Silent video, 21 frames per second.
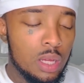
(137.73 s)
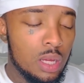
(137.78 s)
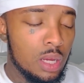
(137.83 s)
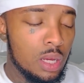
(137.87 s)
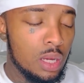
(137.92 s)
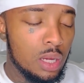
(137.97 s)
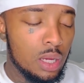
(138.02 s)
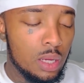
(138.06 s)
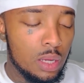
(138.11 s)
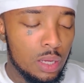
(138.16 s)

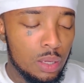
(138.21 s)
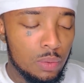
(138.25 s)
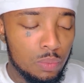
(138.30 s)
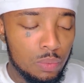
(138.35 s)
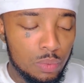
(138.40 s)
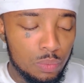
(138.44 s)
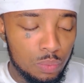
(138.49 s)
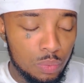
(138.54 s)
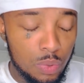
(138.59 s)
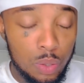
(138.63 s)

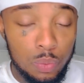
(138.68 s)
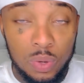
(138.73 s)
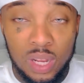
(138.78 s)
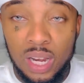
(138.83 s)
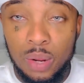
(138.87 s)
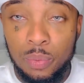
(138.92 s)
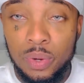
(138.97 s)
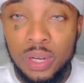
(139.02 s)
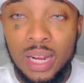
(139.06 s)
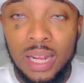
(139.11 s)

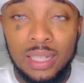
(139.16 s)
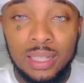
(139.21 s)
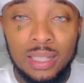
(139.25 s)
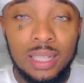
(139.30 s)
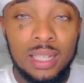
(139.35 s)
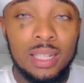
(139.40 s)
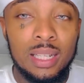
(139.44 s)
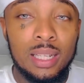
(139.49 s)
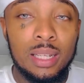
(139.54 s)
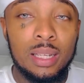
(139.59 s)
when I
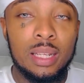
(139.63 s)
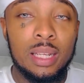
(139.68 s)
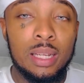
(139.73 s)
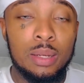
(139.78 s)
did it,